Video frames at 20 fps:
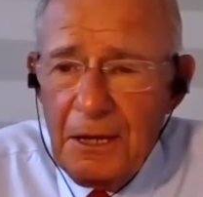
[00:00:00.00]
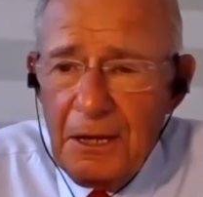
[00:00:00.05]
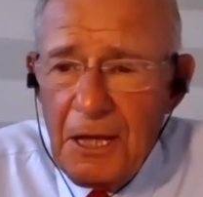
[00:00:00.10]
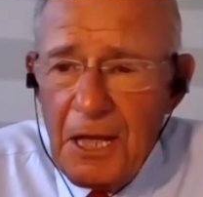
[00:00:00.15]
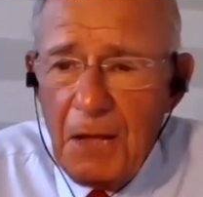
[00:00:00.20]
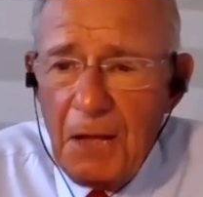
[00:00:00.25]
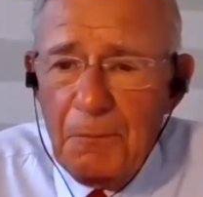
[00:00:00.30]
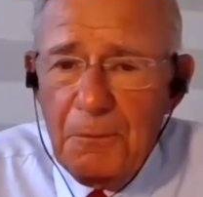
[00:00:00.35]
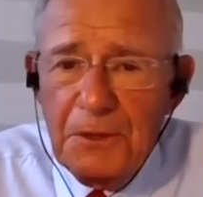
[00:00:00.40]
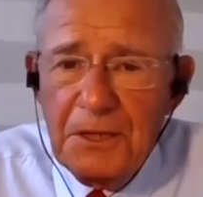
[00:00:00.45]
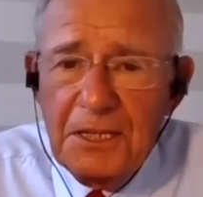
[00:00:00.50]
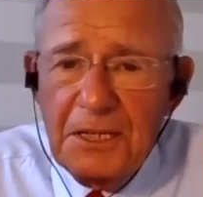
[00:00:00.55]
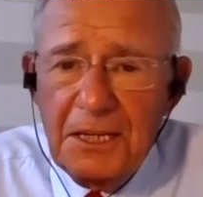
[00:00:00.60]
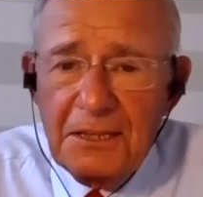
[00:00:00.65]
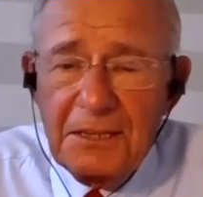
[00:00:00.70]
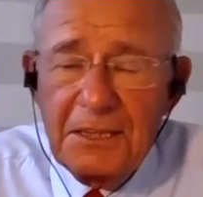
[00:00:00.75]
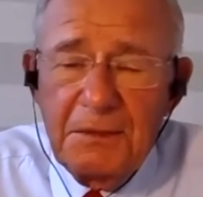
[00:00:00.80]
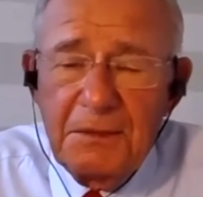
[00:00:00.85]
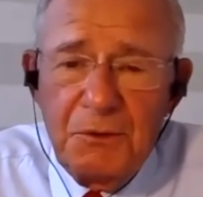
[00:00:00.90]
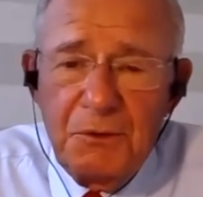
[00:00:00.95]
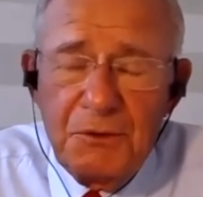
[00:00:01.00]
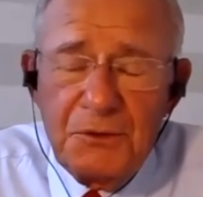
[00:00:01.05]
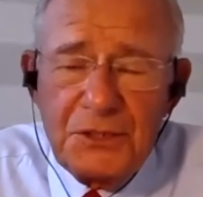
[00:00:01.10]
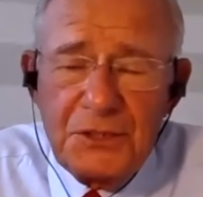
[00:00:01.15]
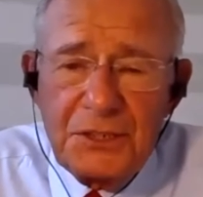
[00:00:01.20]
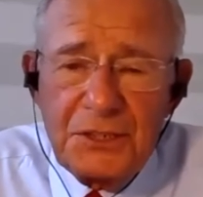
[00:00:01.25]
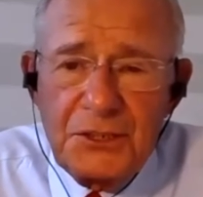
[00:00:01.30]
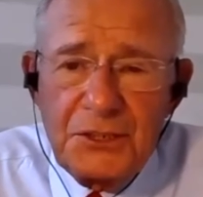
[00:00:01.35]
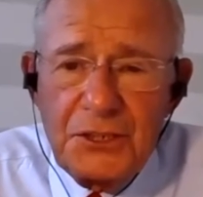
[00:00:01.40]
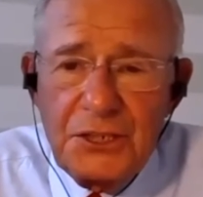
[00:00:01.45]
helping get the
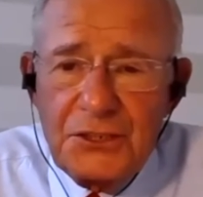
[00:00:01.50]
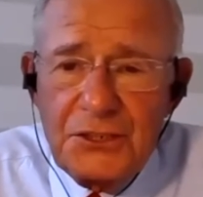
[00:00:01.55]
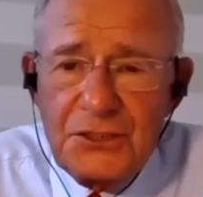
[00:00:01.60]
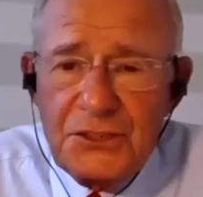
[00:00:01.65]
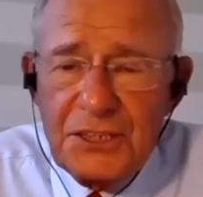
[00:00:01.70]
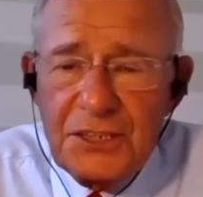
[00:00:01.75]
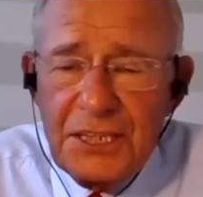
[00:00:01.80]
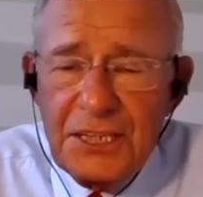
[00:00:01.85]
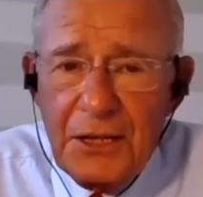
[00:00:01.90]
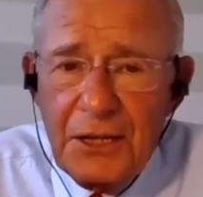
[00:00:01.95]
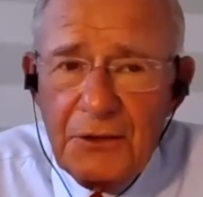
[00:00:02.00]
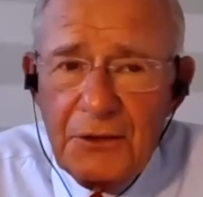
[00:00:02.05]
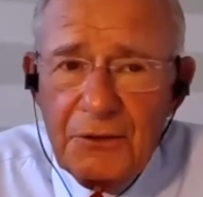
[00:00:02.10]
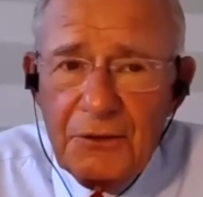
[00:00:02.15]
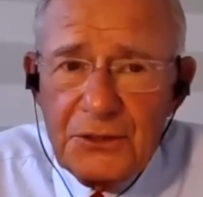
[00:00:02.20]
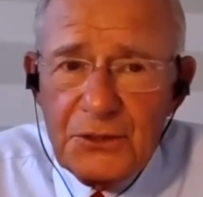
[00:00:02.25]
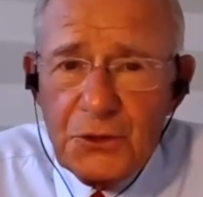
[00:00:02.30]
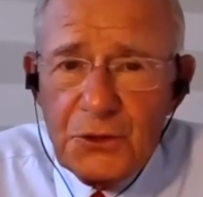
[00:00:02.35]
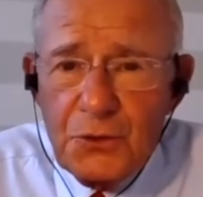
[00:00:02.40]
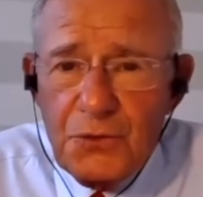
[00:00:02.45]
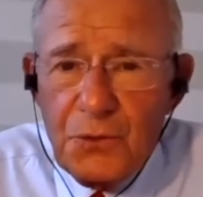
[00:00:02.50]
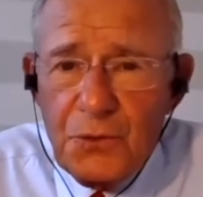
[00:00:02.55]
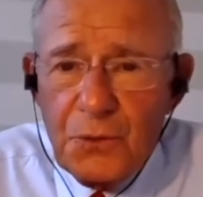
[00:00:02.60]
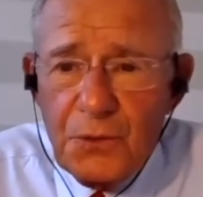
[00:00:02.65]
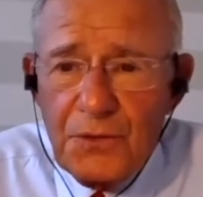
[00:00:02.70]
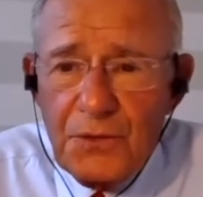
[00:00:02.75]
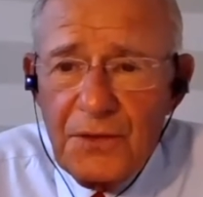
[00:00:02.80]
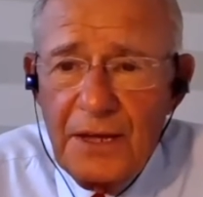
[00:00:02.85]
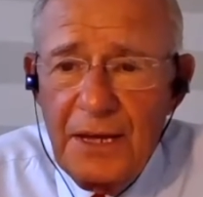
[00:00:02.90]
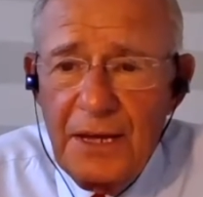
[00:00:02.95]
music sheets together and so
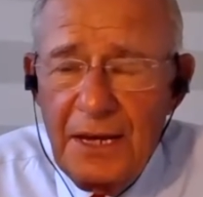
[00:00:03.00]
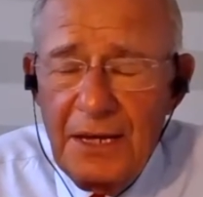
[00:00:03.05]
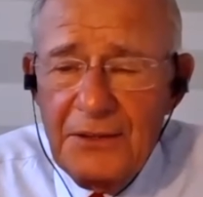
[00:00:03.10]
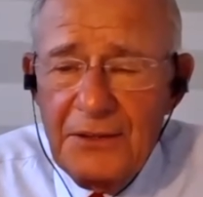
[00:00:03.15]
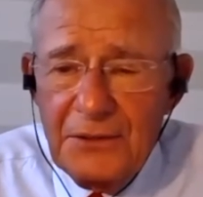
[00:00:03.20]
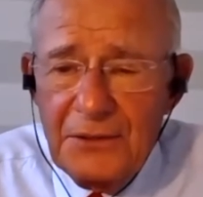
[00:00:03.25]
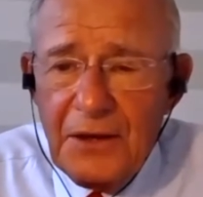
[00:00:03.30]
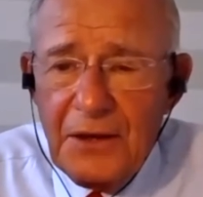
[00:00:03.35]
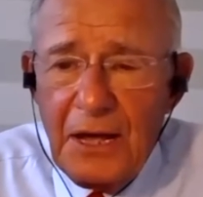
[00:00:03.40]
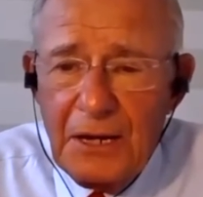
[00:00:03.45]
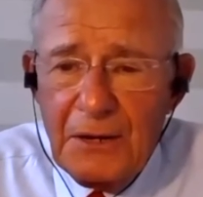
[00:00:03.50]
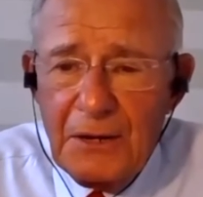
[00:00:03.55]
forth, to kind